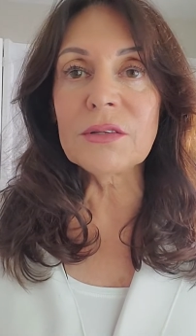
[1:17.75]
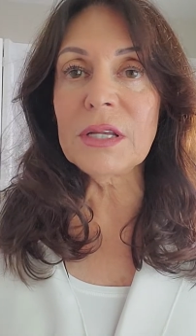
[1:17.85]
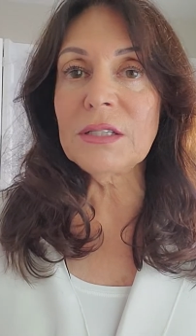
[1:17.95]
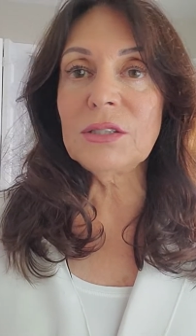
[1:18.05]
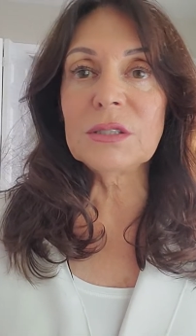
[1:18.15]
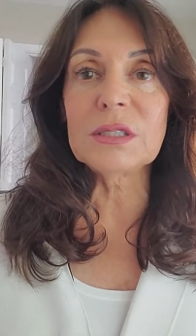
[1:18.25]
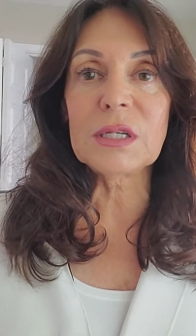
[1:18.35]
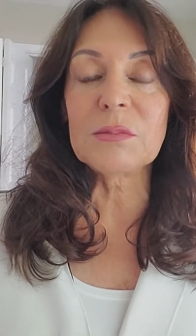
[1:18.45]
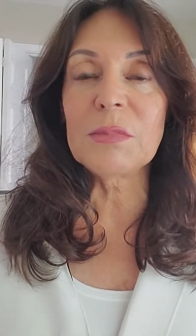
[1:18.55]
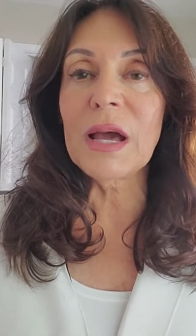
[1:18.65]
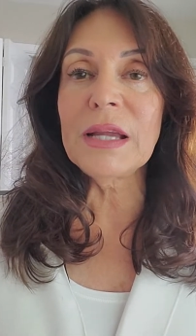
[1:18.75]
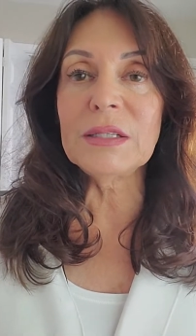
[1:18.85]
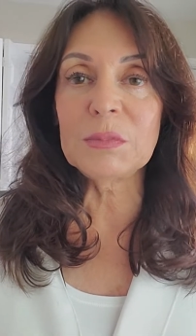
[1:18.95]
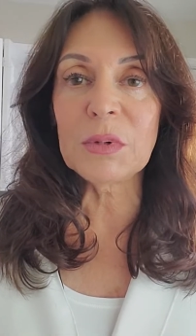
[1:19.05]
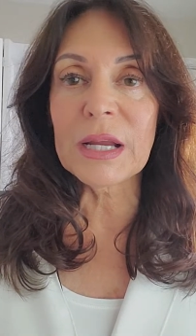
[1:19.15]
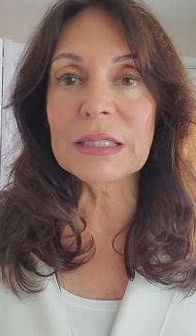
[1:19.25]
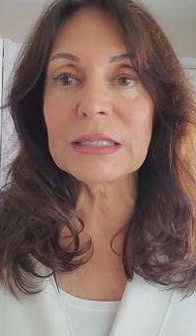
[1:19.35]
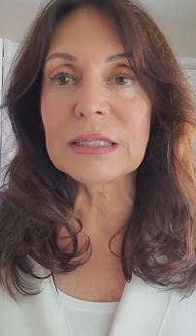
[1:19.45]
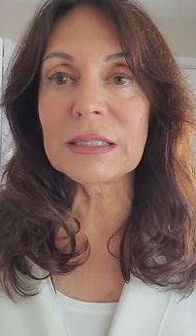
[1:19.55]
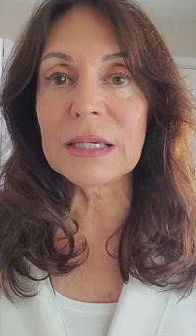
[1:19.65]
nations combined
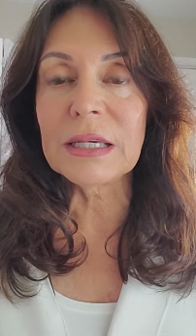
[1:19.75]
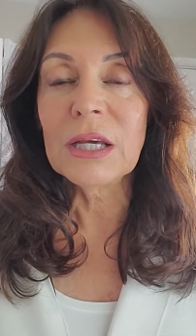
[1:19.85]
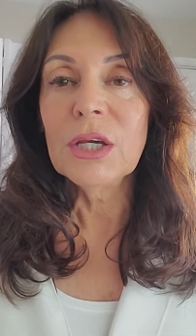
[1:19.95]
practically.